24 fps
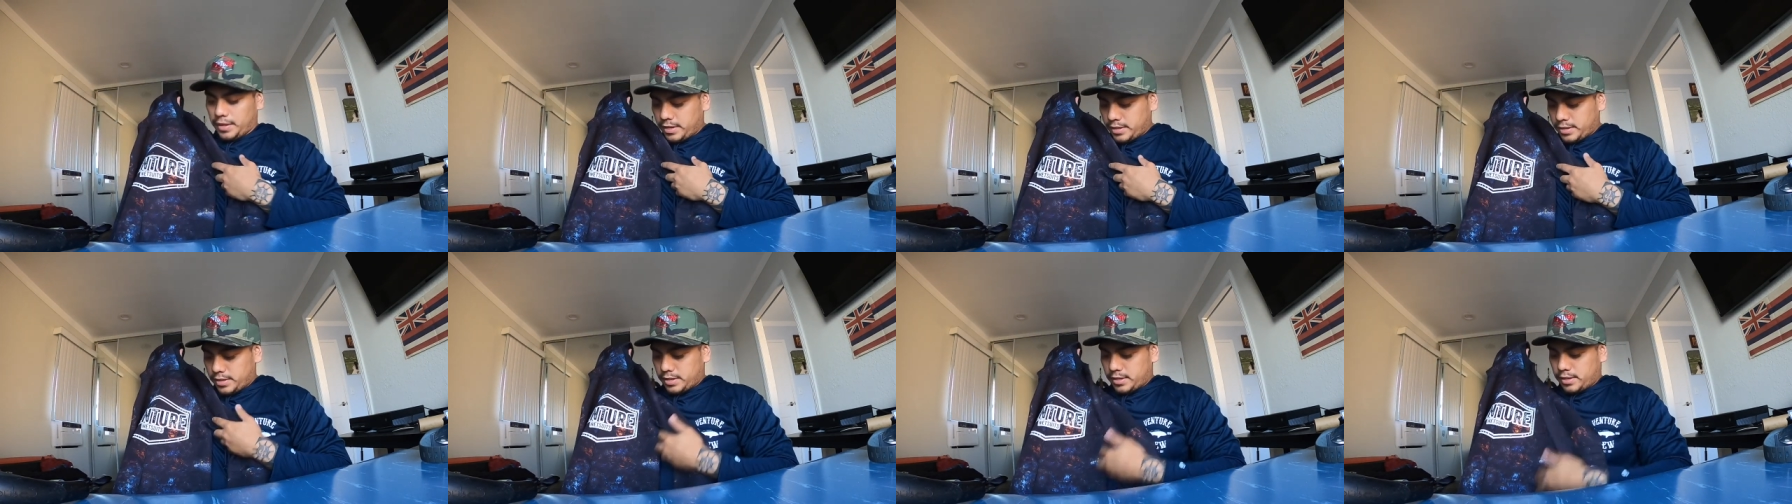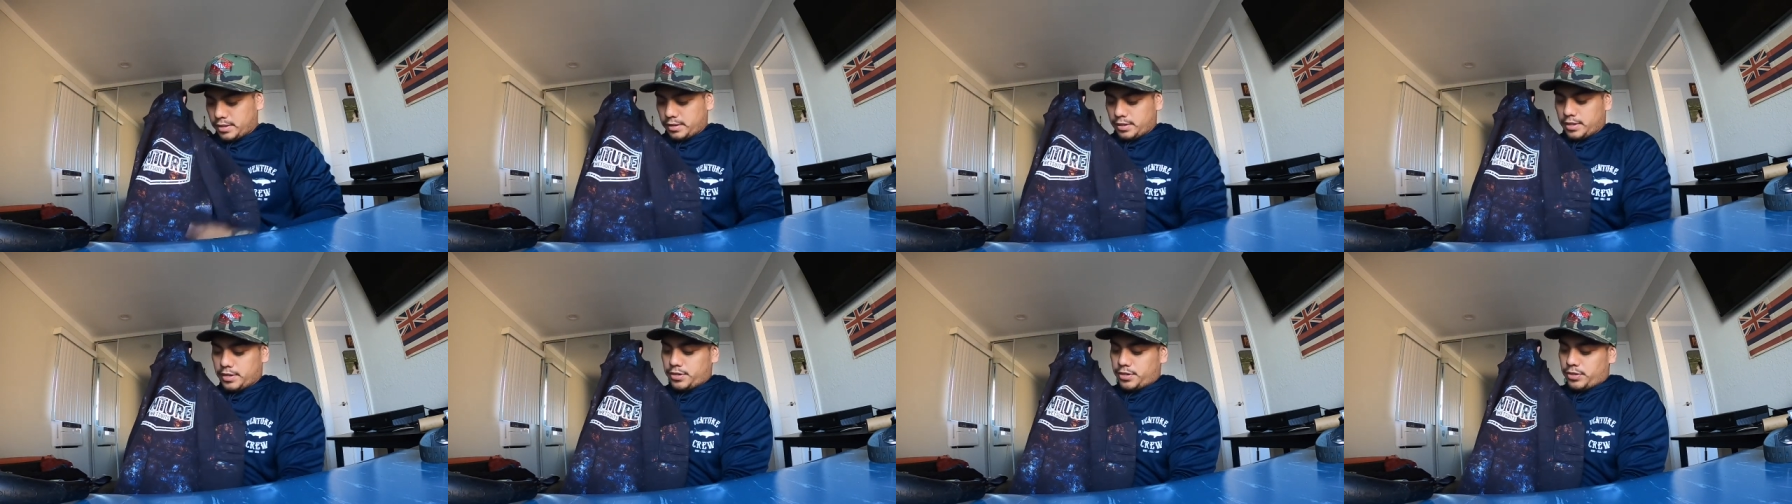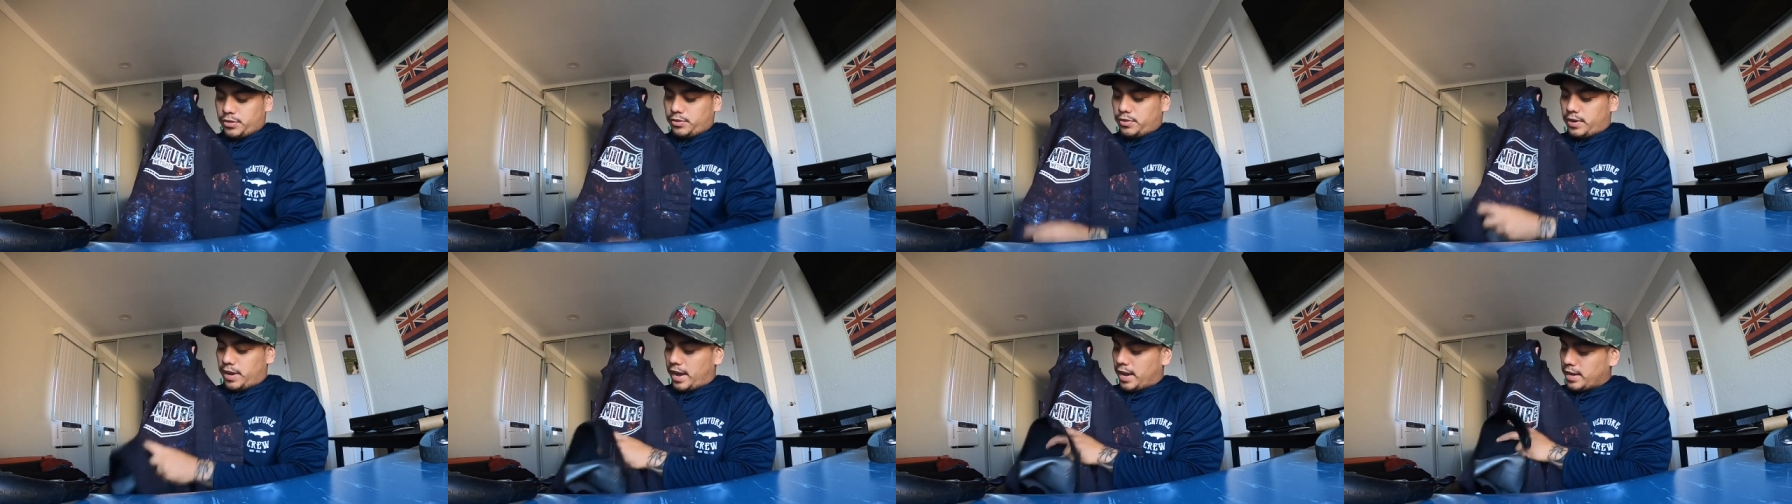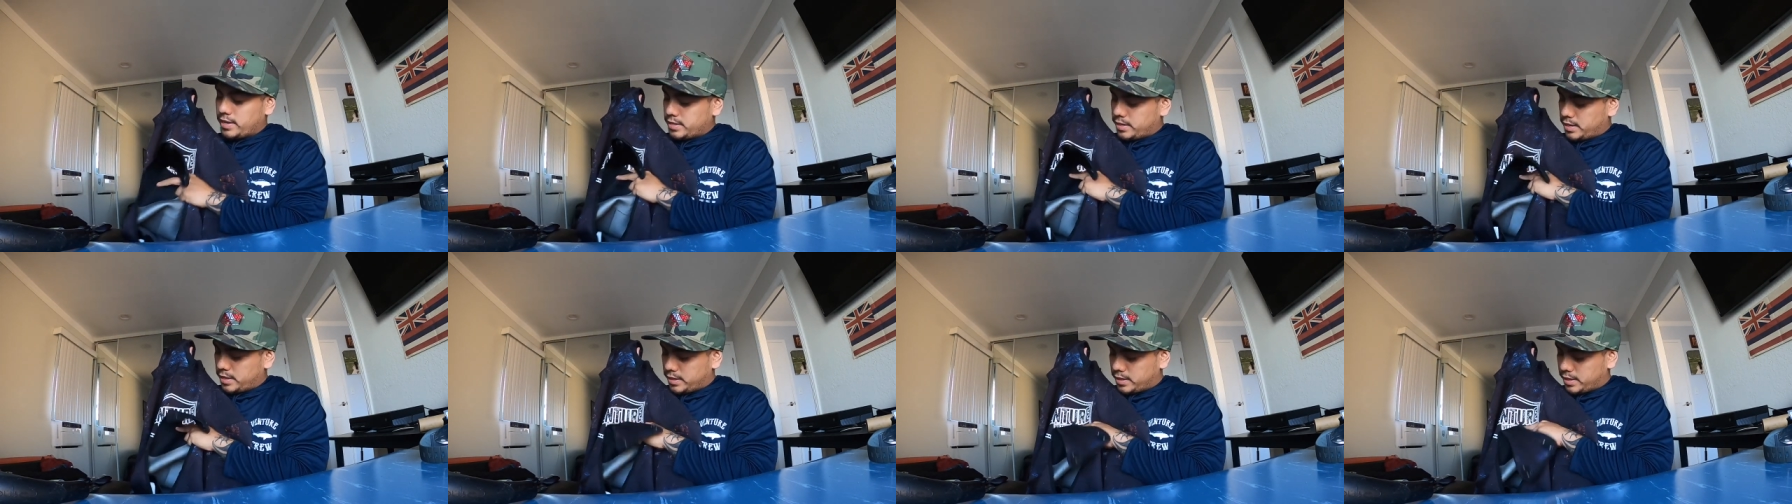this this suit
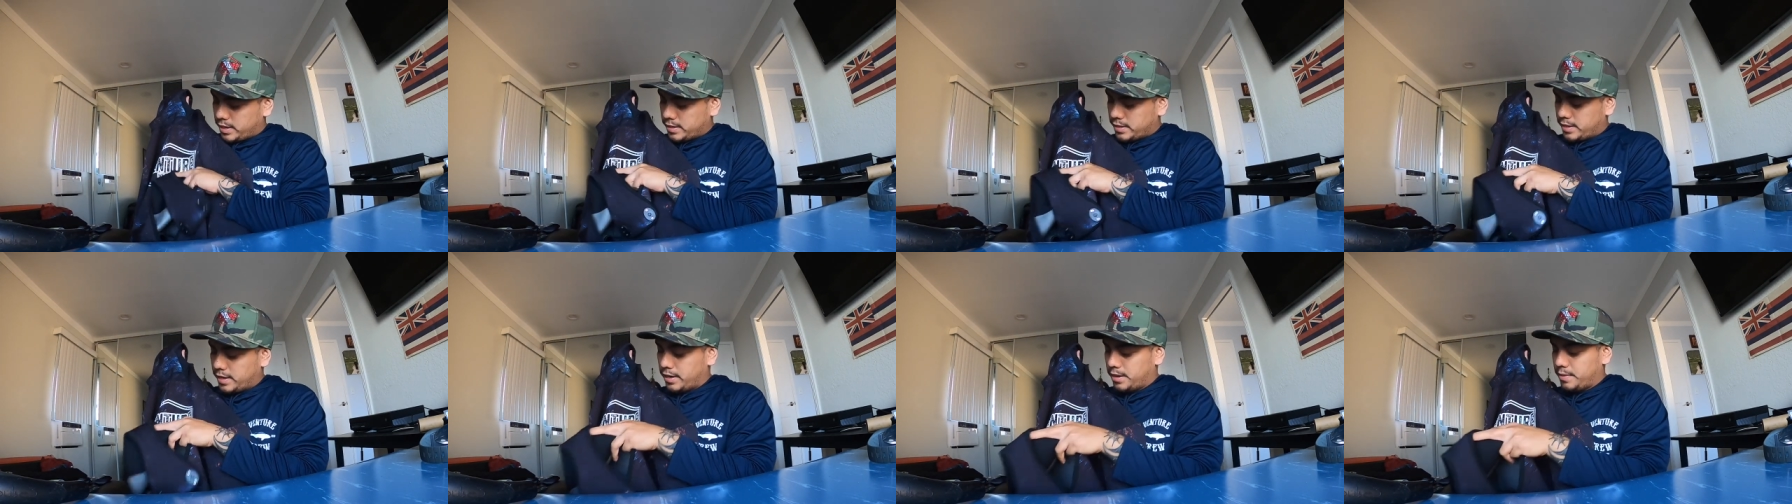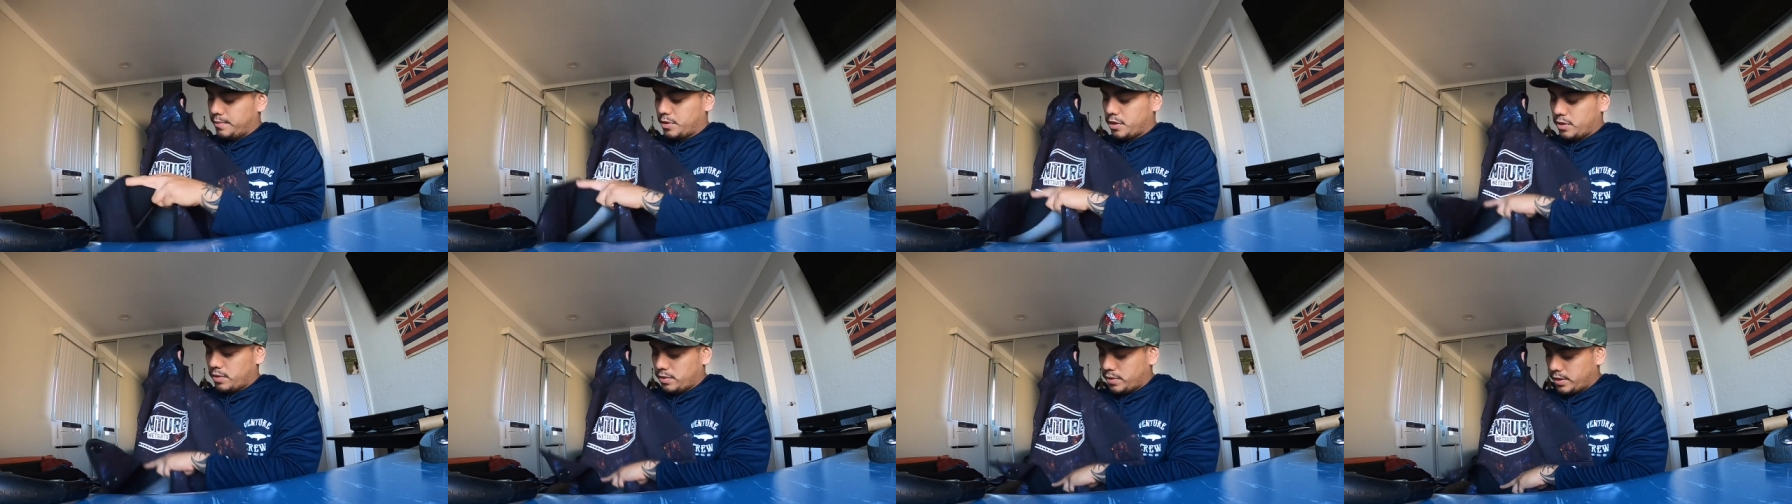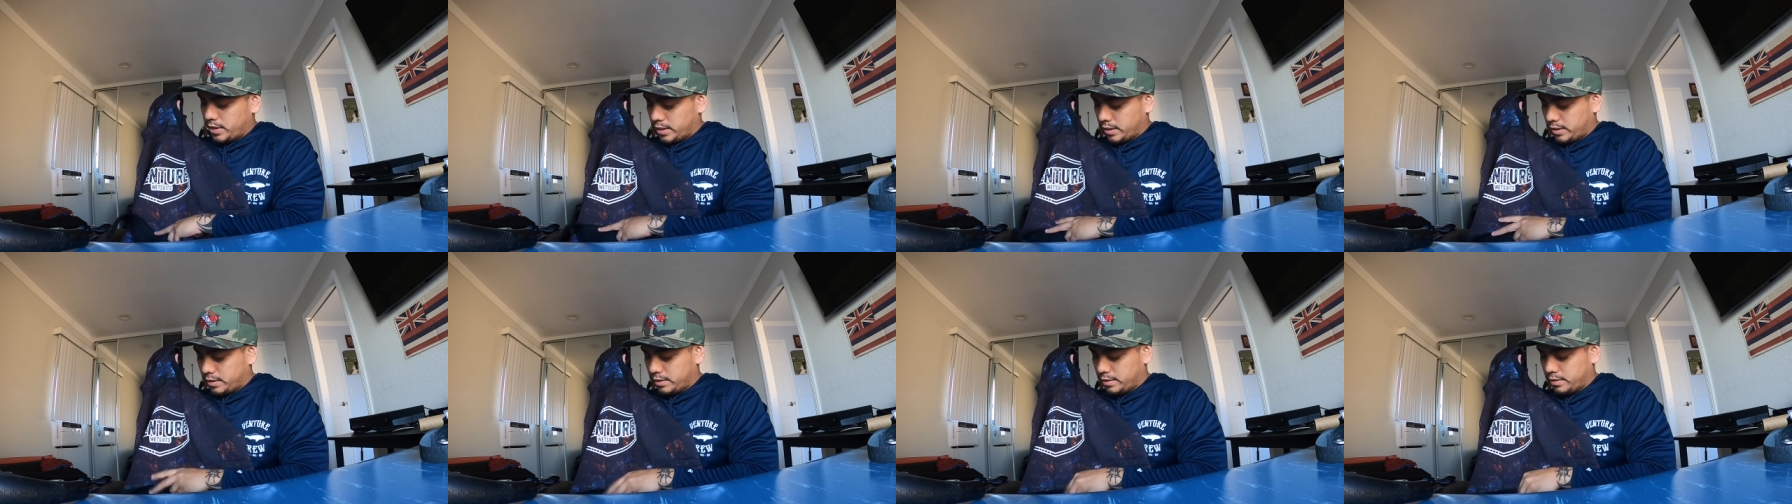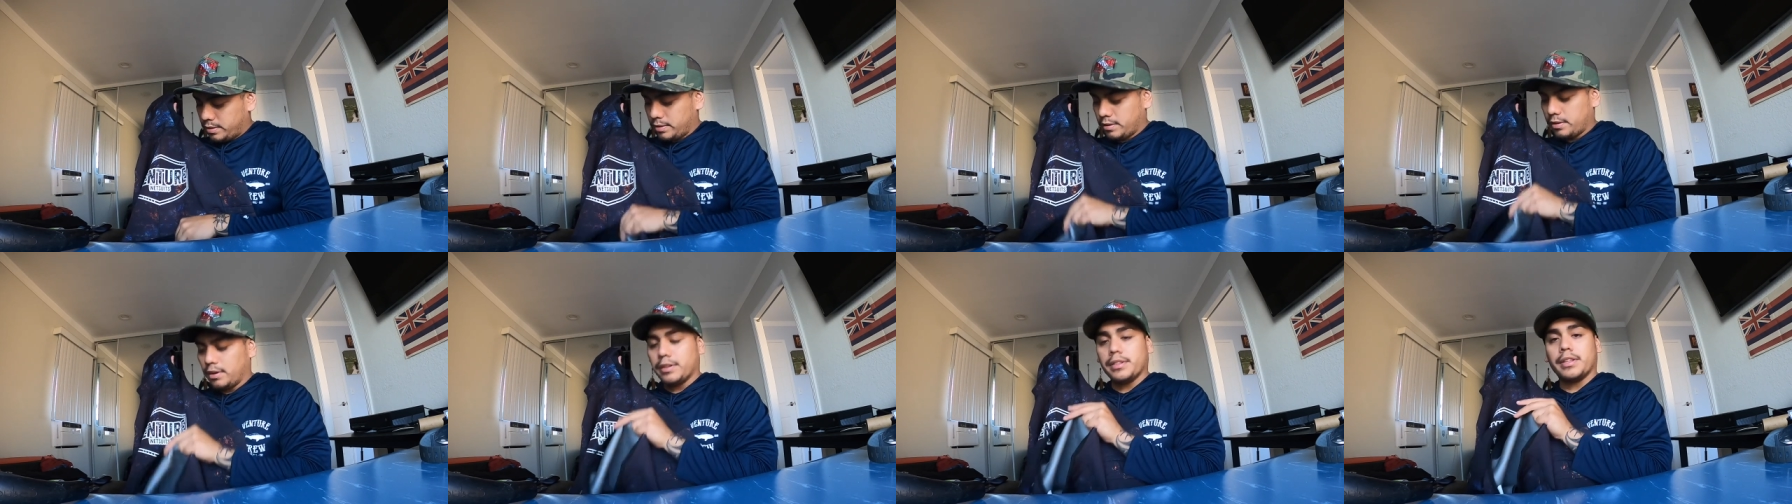has the titanium coating
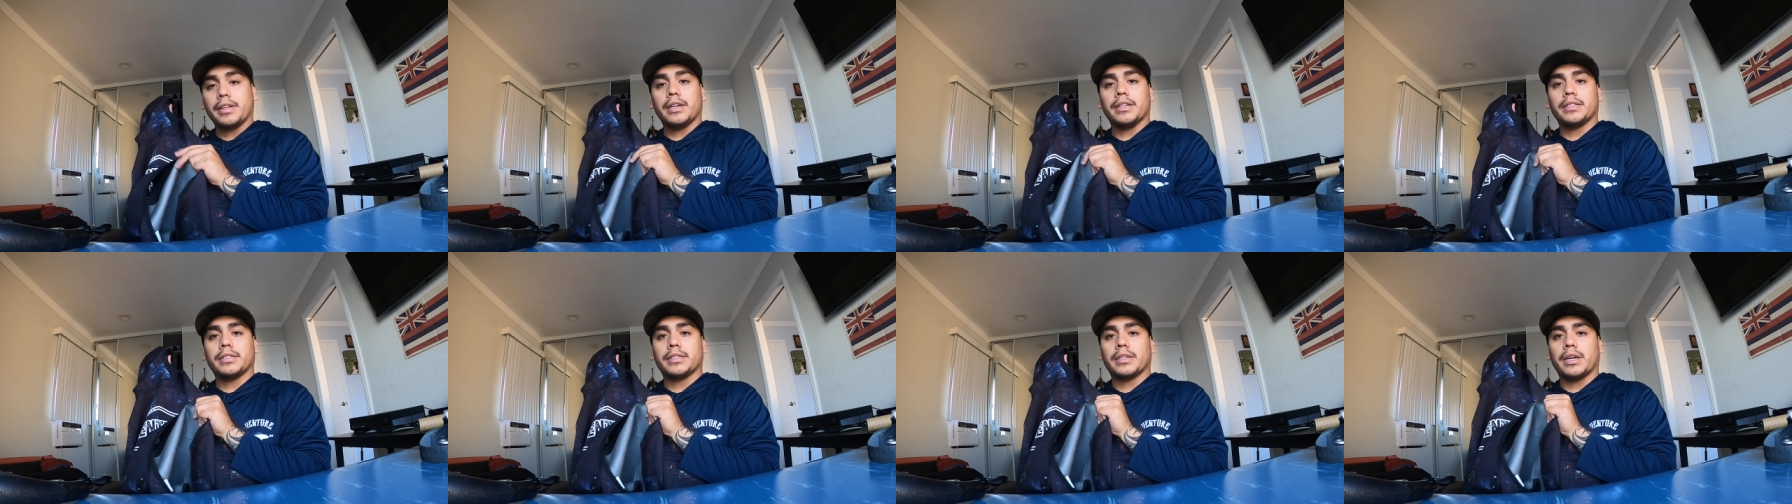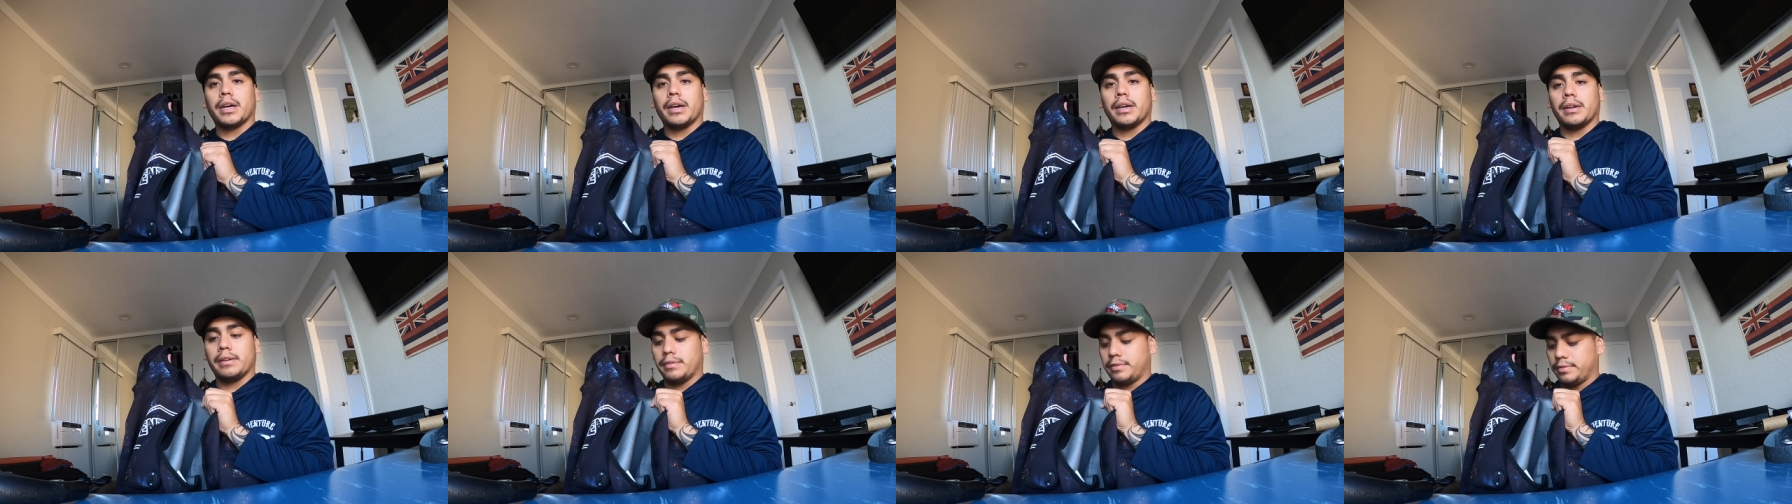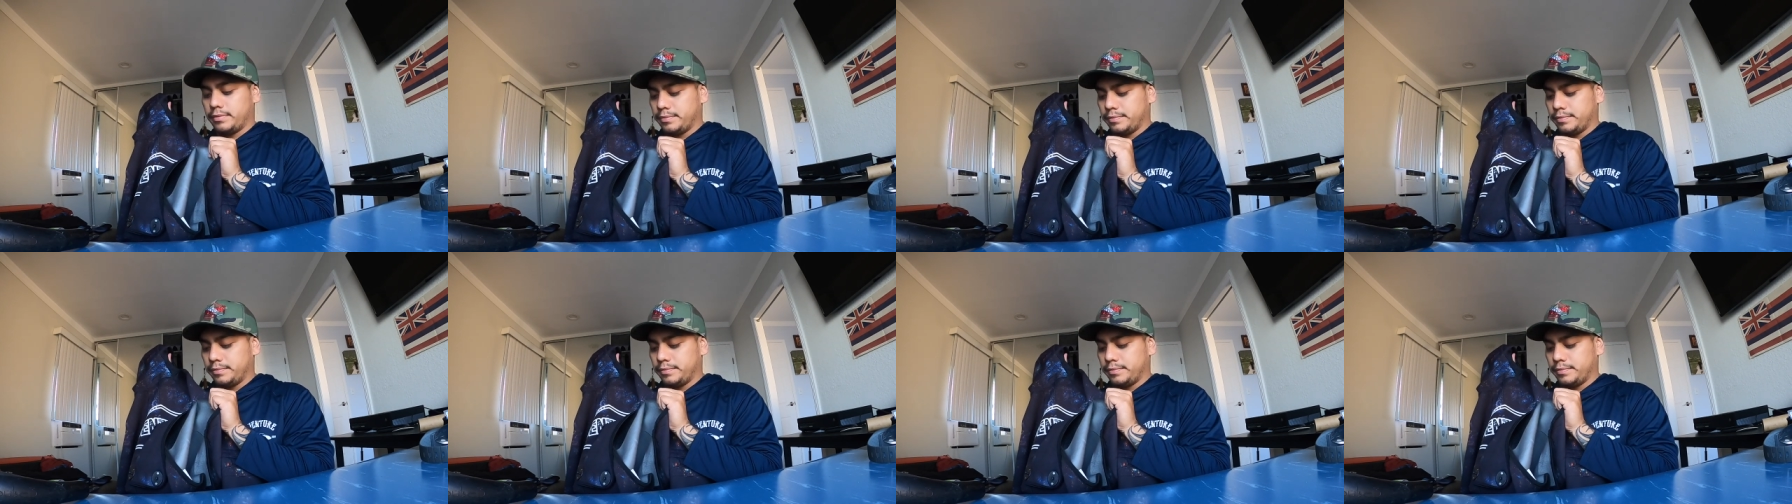on the inside,